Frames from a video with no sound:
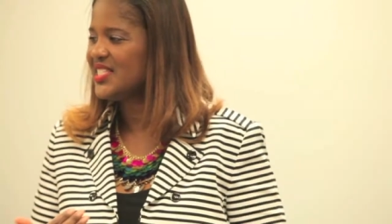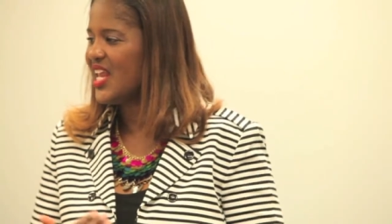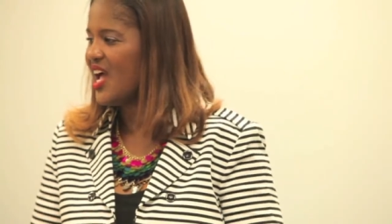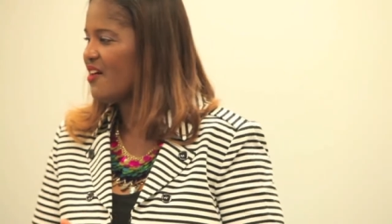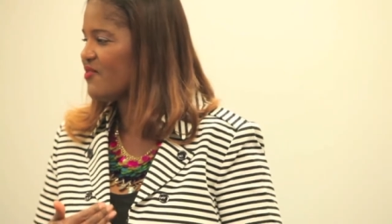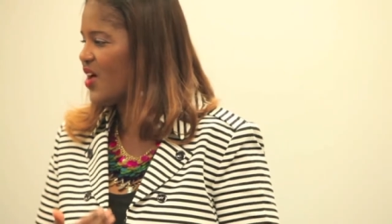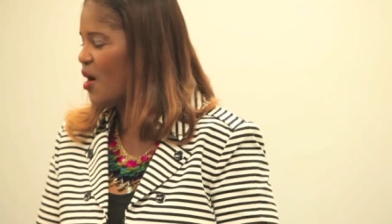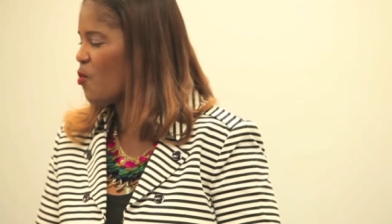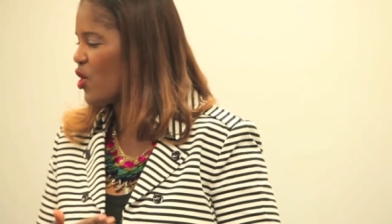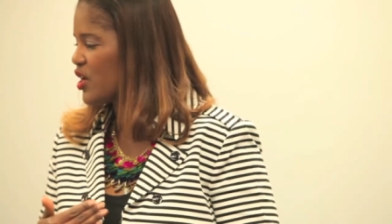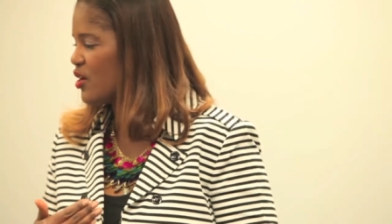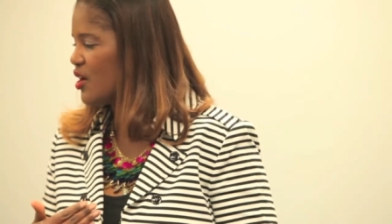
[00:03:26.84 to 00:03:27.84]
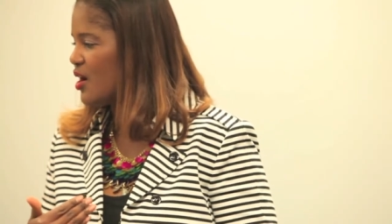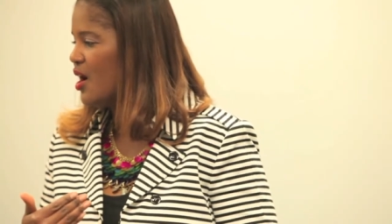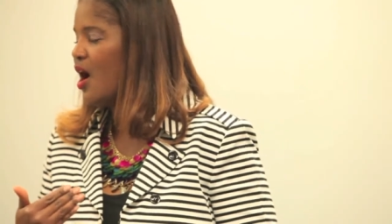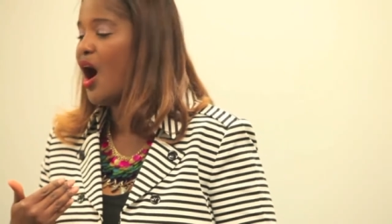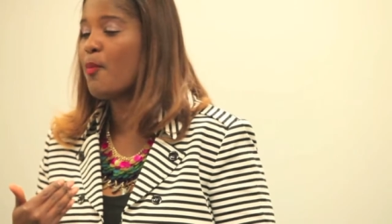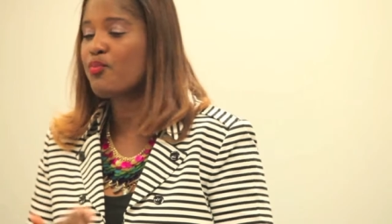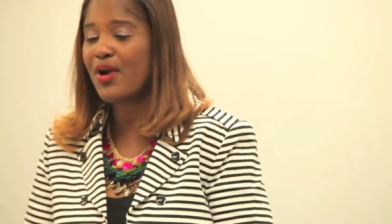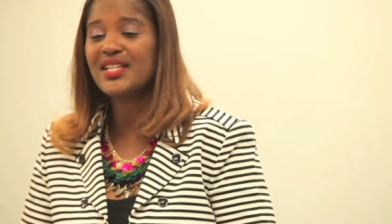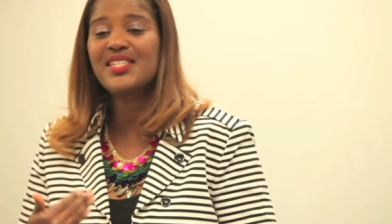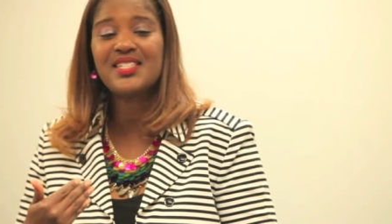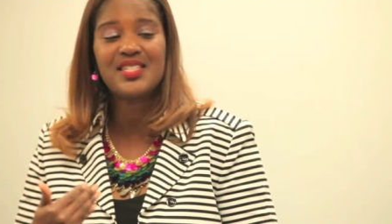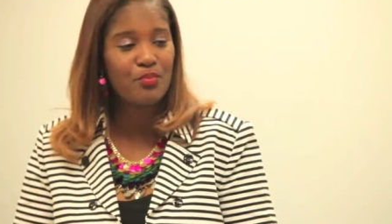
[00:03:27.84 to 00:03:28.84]
now I'm working on a, a
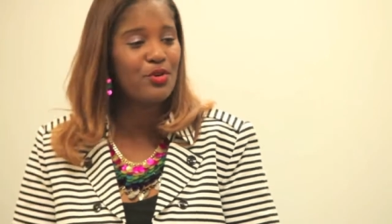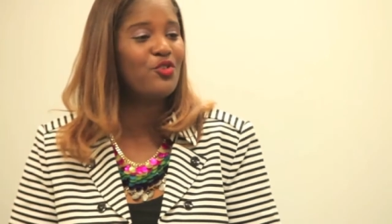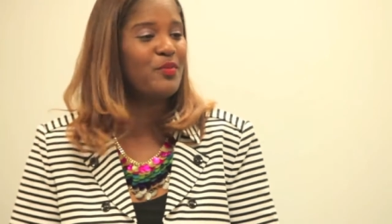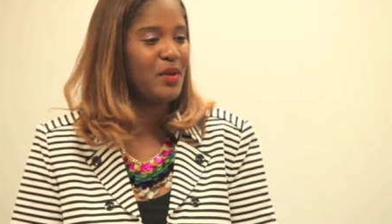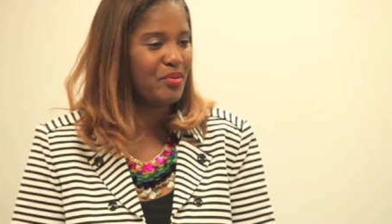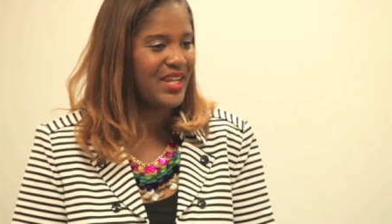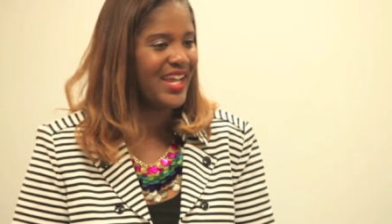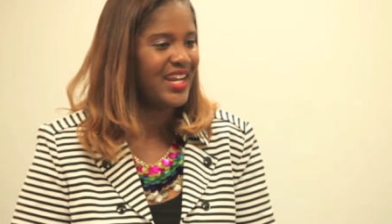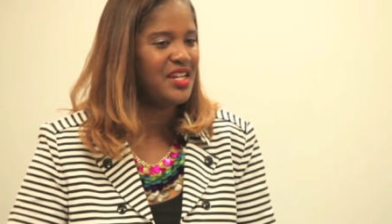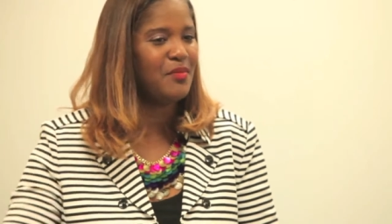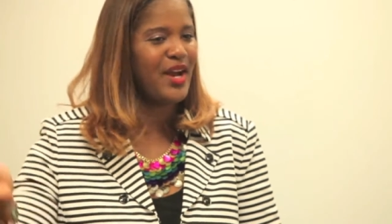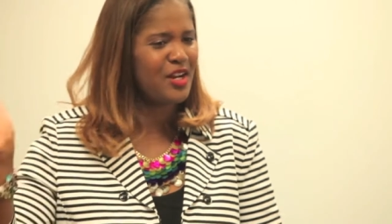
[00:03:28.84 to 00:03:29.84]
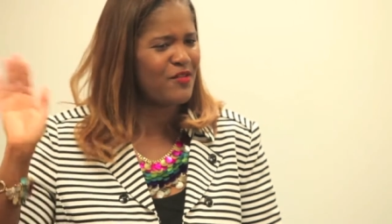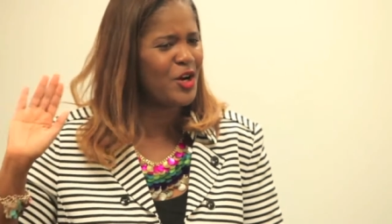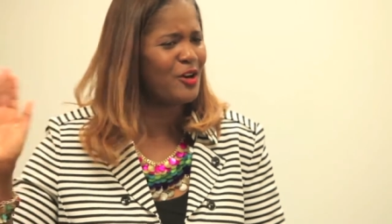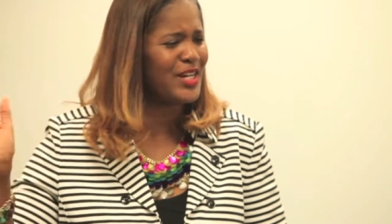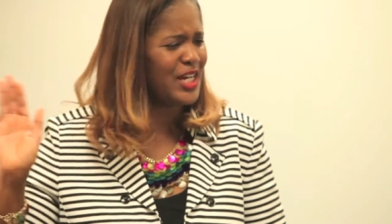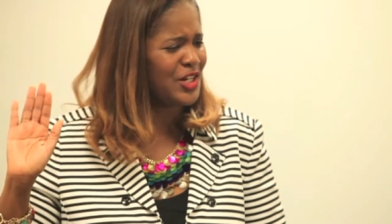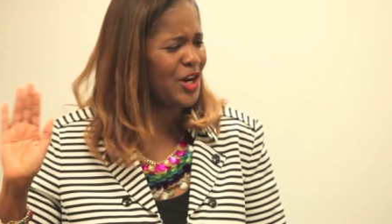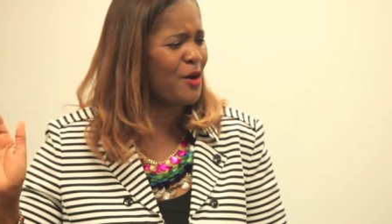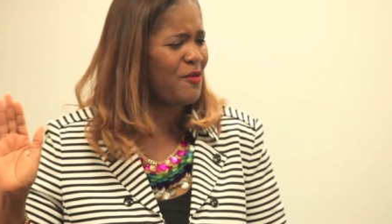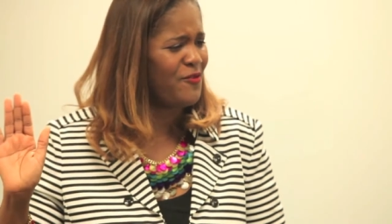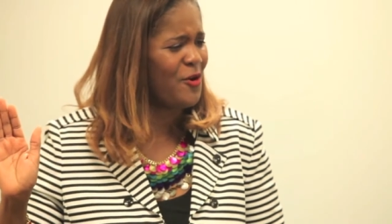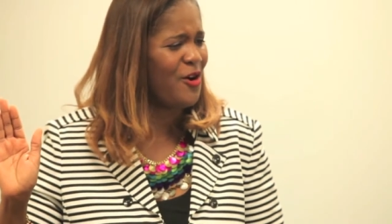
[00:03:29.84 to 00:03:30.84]
process improvement plan. Anybody ever heard that
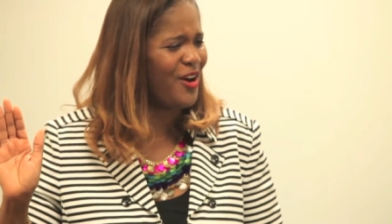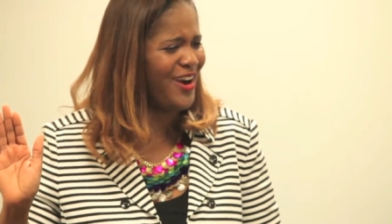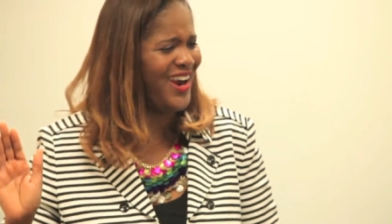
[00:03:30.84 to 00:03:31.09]
term before?